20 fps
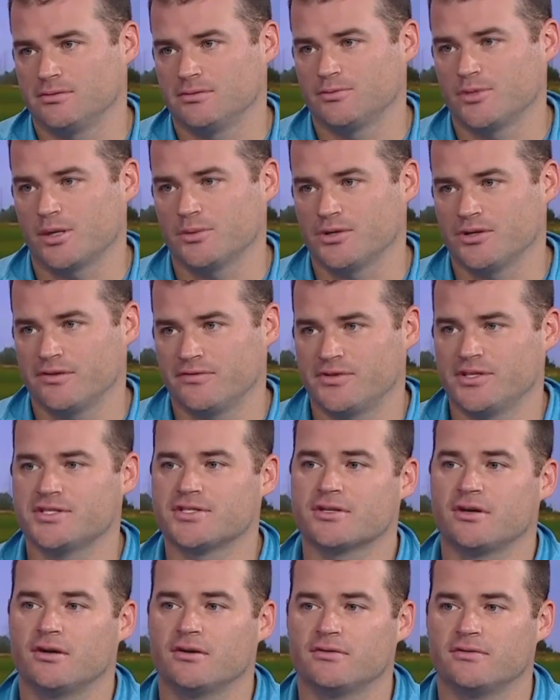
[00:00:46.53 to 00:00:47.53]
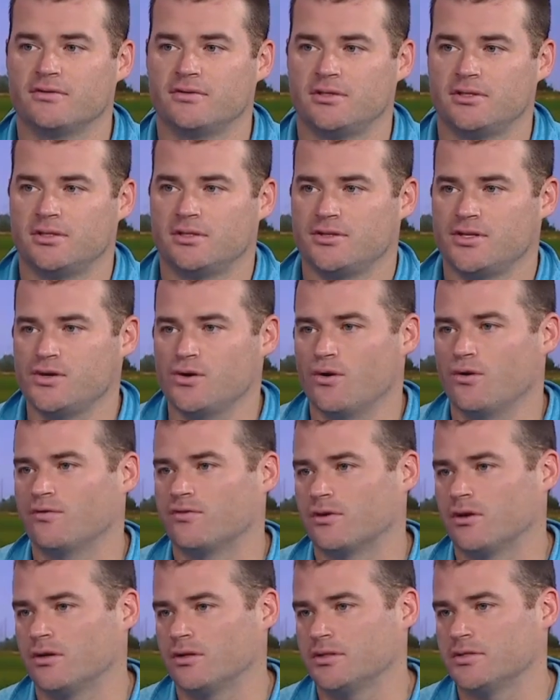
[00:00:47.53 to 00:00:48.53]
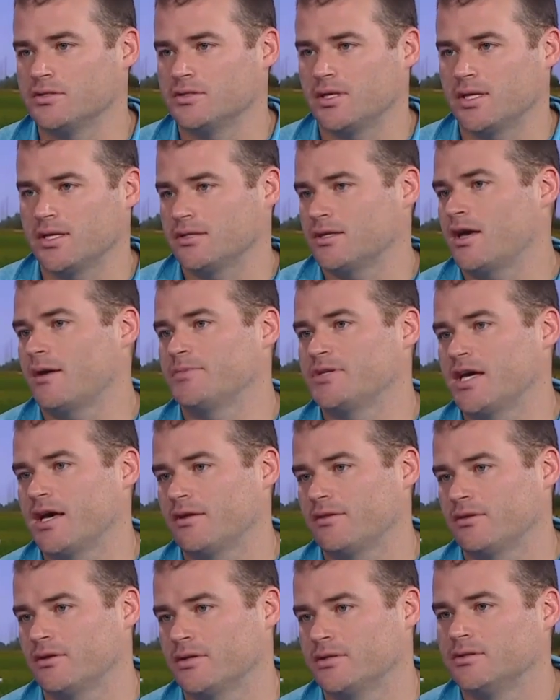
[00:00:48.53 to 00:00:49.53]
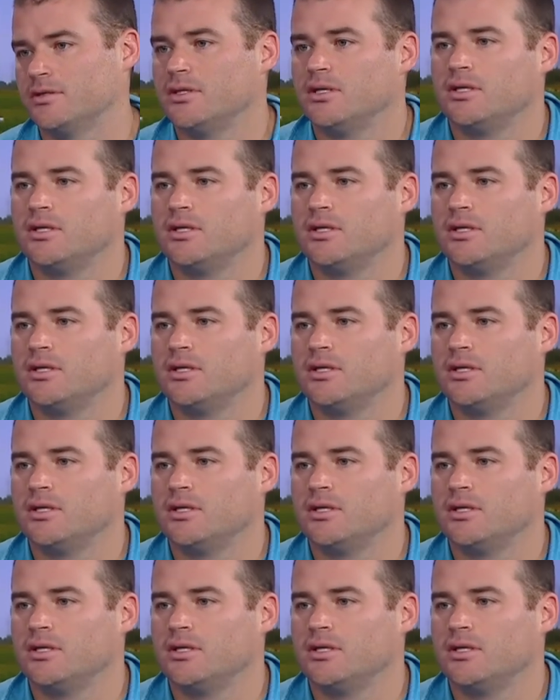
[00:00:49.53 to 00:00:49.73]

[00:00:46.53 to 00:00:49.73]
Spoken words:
probably heard of disc golf. The overall is like the heptathlon.